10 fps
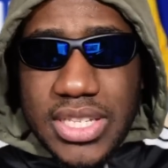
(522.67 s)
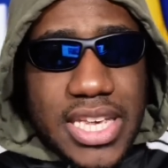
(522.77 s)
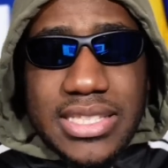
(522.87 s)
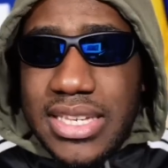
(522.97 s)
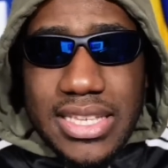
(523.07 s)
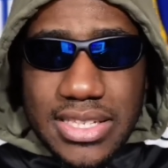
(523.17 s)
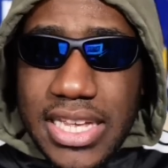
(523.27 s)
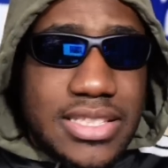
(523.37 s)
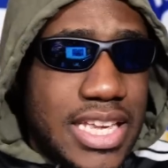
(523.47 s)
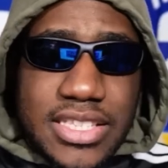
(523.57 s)
It's
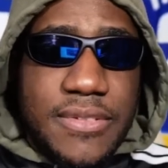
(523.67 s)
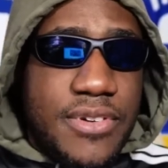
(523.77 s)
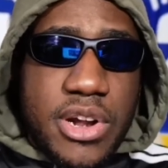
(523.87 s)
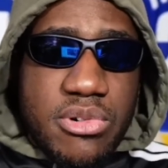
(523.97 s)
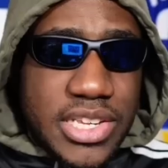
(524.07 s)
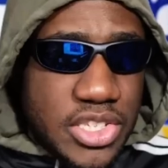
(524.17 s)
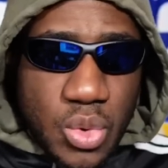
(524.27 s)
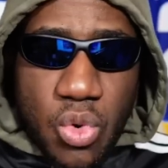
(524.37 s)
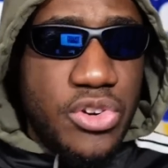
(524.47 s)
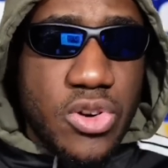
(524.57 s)
the very racist
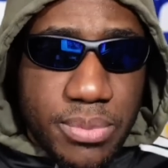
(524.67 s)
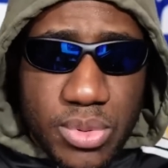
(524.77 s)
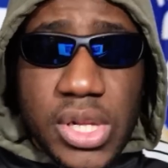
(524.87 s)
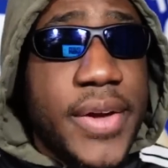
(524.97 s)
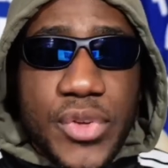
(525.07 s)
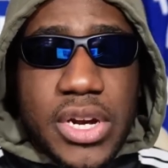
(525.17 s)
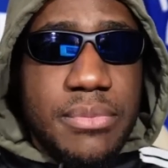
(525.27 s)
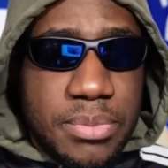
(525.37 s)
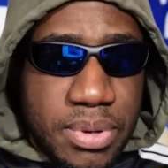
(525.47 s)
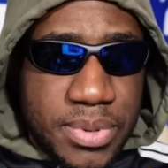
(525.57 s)
one drop rule. You can't be
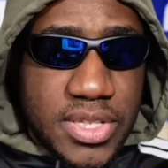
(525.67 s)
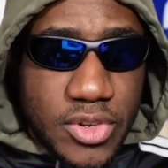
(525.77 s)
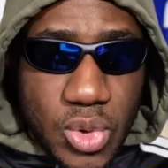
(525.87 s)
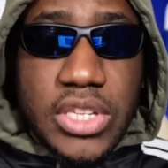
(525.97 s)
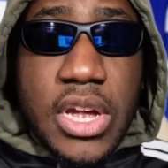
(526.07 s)
perceived as white.